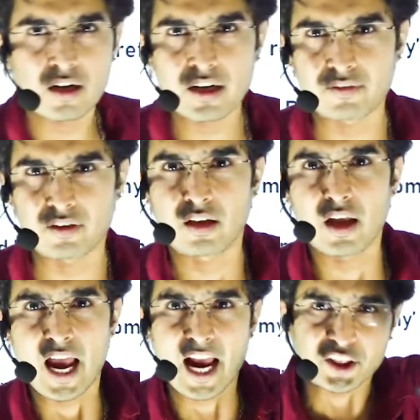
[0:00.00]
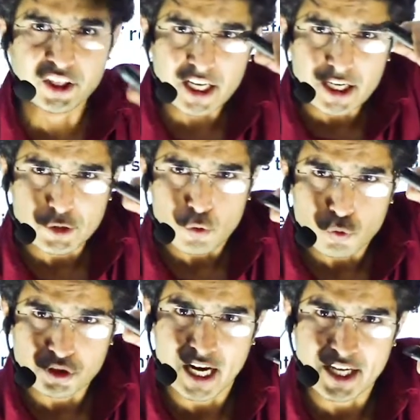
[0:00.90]
level, and these
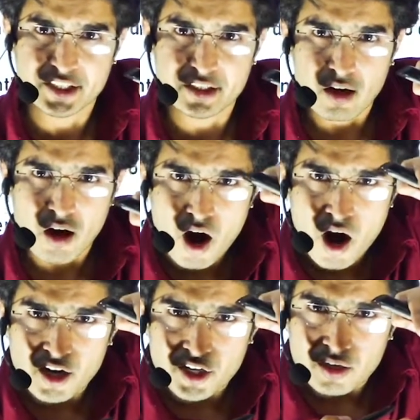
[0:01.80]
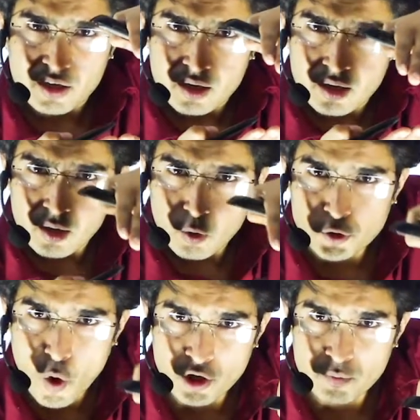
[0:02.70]
two sets are
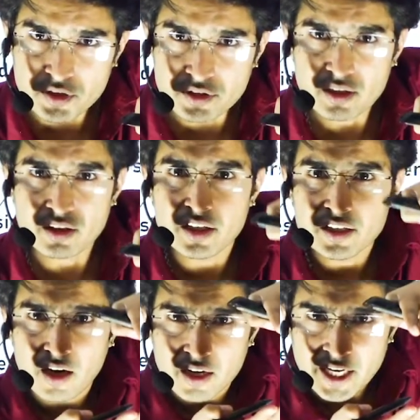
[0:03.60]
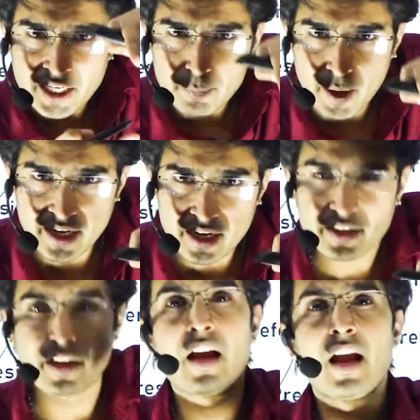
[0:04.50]
autonomous, these are
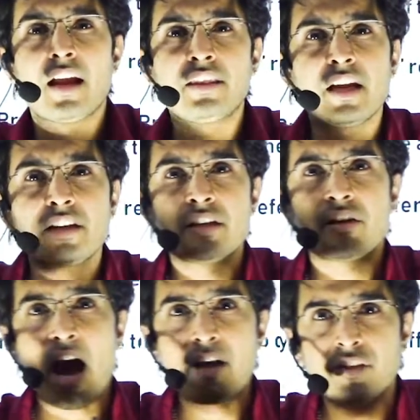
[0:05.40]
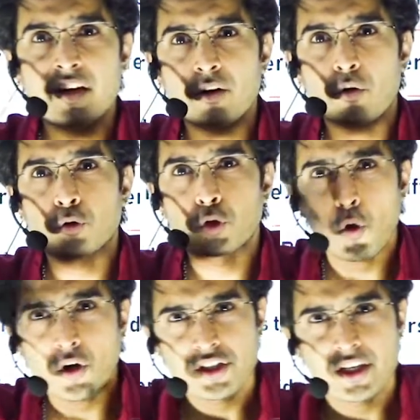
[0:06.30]
independent, and they derive their
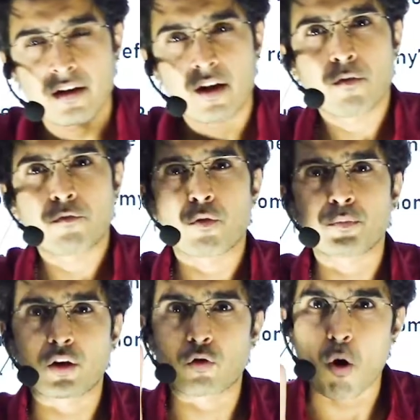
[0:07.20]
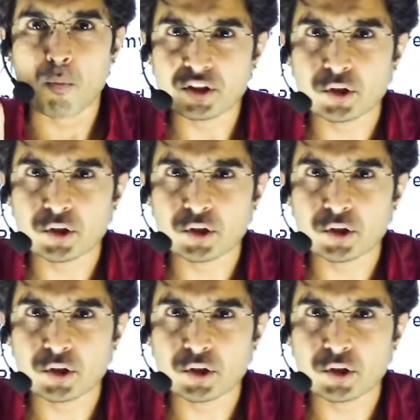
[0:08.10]
authority from the common